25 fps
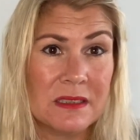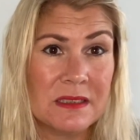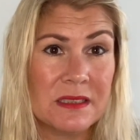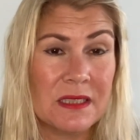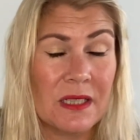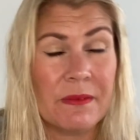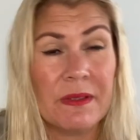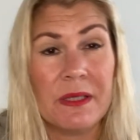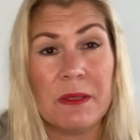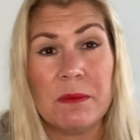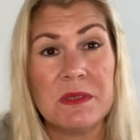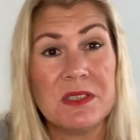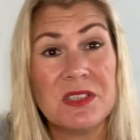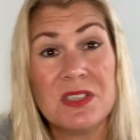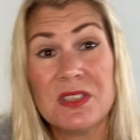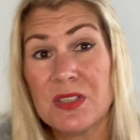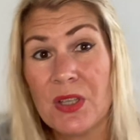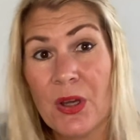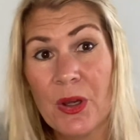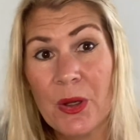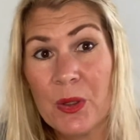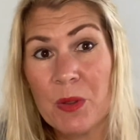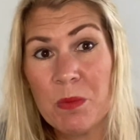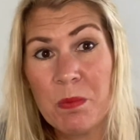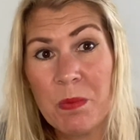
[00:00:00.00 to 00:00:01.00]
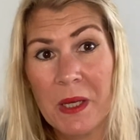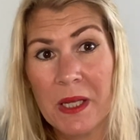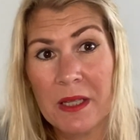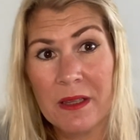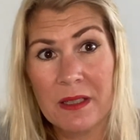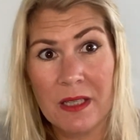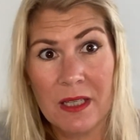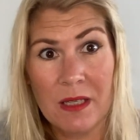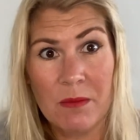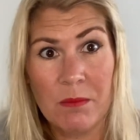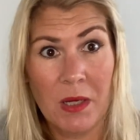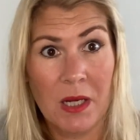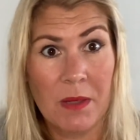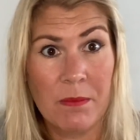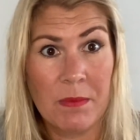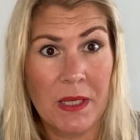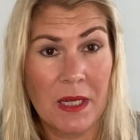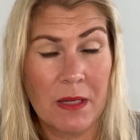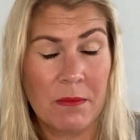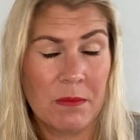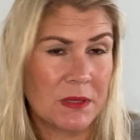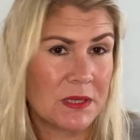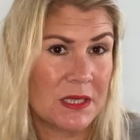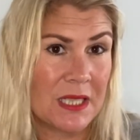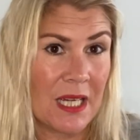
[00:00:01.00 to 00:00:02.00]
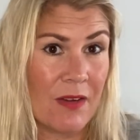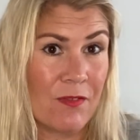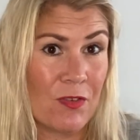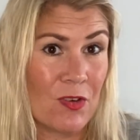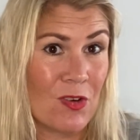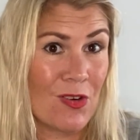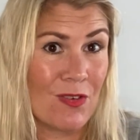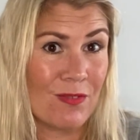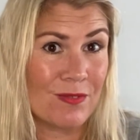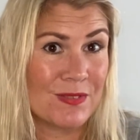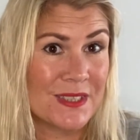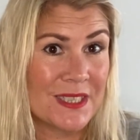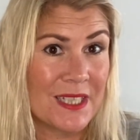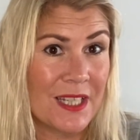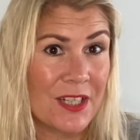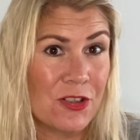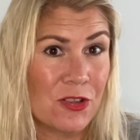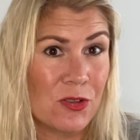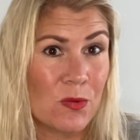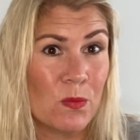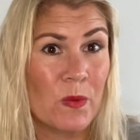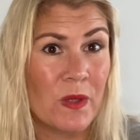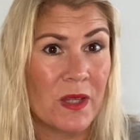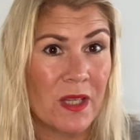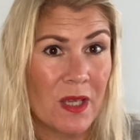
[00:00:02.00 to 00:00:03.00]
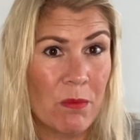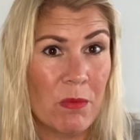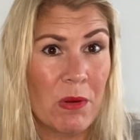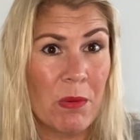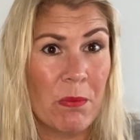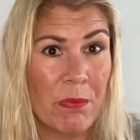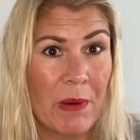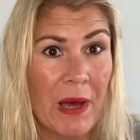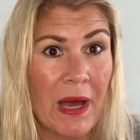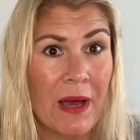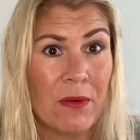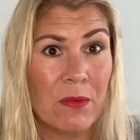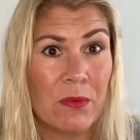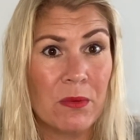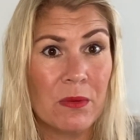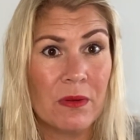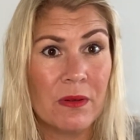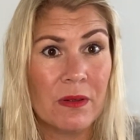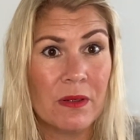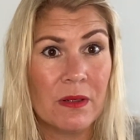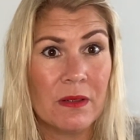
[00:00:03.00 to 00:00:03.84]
so he was just hoping that he might be able to have a conversation with him about